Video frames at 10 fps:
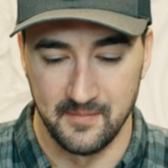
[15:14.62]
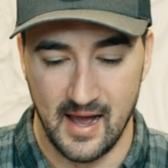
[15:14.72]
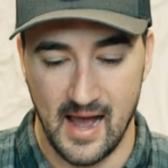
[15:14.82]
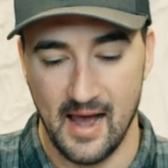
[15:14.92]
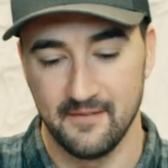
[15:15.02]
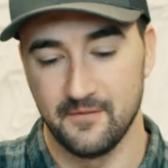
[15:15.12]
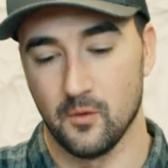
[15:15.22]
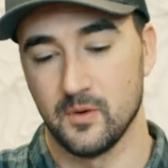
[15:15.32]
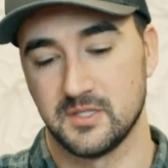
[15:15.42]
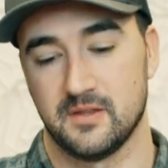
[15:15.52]
I've
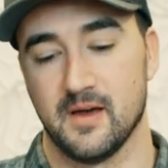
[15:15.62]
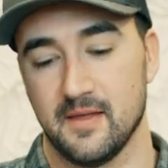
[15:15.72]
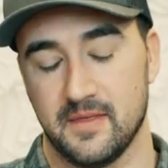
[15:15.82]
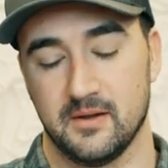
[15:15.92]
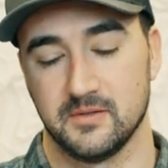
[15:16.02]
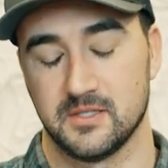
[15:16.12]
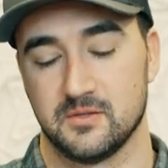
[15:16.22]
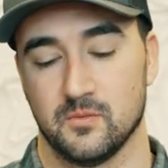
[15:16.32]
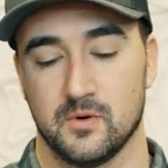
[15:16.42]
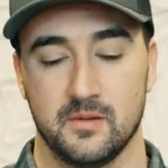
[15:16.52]
always thought that
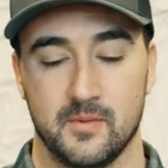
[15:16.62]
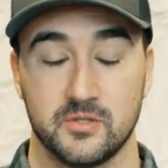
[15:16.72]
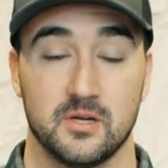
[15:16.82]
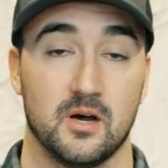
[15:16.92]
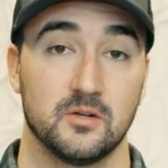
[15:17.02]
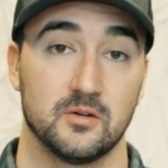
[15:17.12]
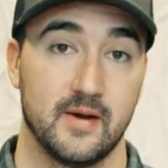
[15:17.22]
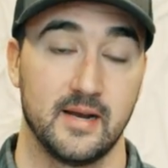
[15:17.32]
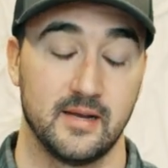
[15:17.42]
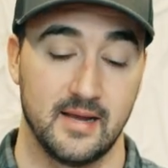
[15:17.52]
it's one of the most
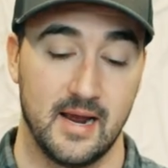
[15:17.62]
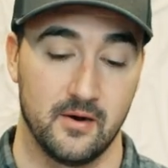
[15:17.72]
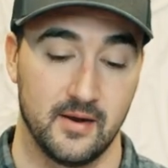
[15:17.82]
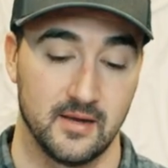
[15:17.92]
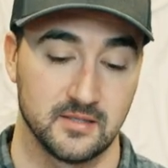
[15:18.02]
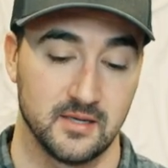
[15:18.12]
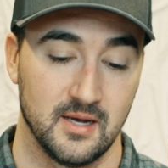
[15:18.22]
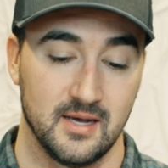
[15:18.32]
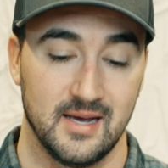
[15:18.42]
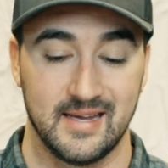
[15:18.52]
underrated areas,
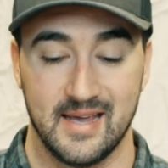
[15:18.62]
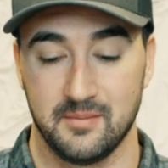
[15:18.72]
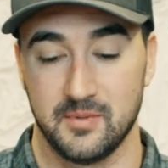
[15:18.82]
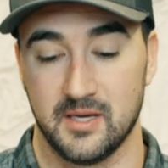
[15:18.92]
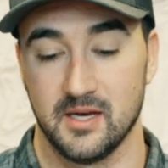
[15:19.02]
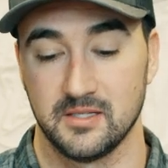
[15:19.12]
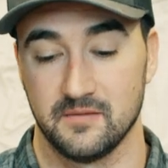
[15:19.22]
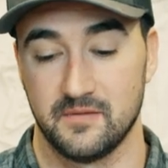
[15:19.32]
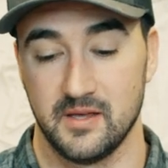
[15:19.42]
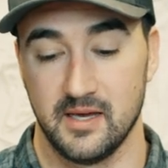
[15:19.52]
again, because
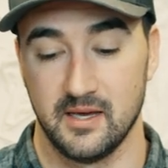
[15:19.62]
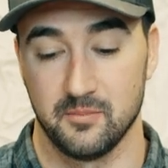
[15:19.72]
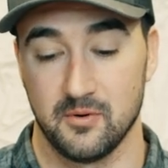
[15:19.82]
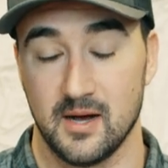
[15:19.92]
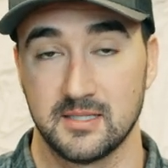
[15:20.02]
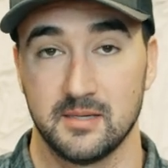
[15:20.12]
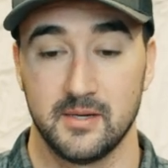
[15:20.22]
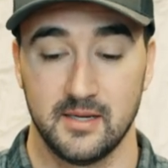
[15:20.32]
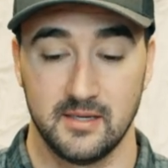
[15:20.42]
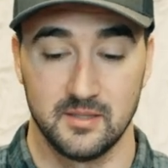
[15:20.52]
of the
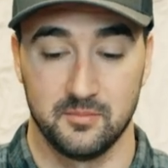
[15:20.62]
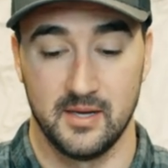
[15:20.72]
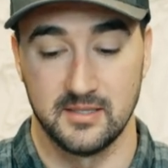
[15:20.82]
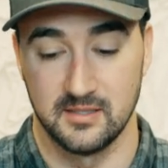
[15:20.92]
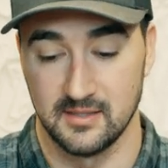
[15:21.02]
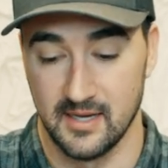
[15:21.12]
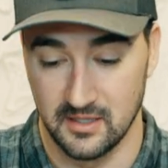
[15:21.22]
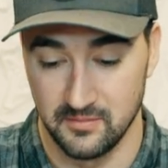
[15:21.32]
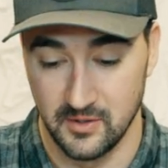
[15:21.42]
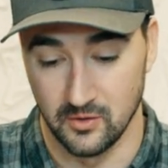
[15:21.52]
proximity to places
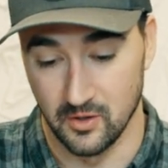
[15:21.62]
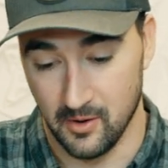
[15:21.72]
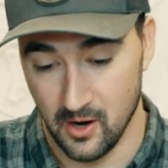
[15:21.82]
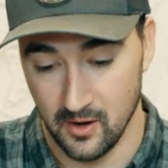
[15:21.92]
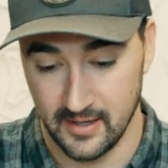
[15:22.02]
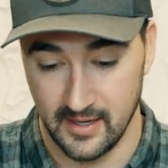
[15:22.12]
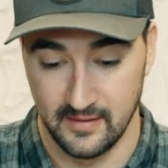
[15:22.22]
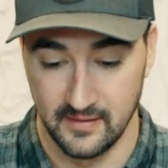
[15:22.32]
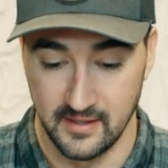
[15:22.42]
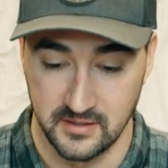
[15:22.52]
like Mueller Park
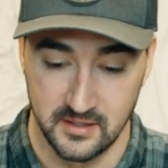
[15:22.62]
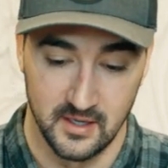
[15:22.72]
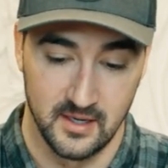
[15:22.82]
and these